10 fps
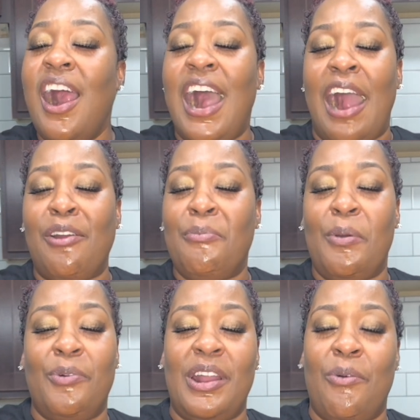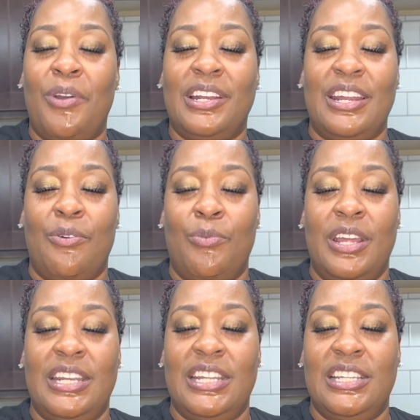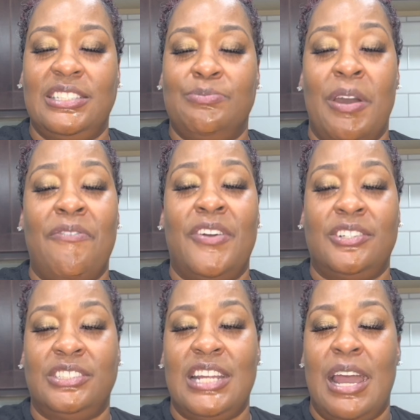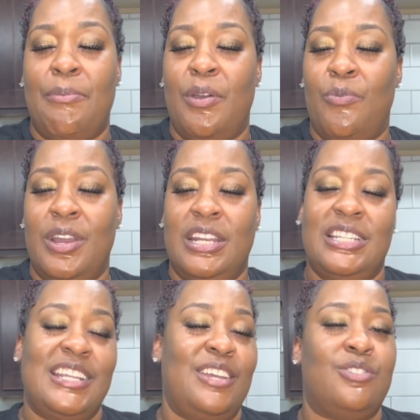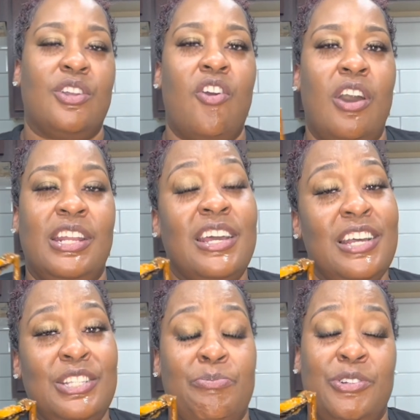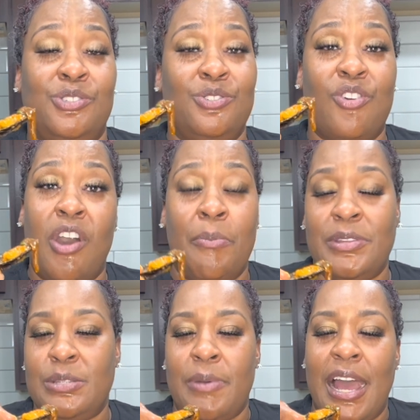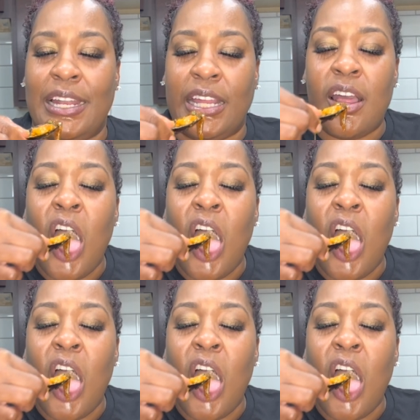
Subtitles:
I remember when I worked at Wendy's, my first job at Wendy's, the customers used to call me Smiley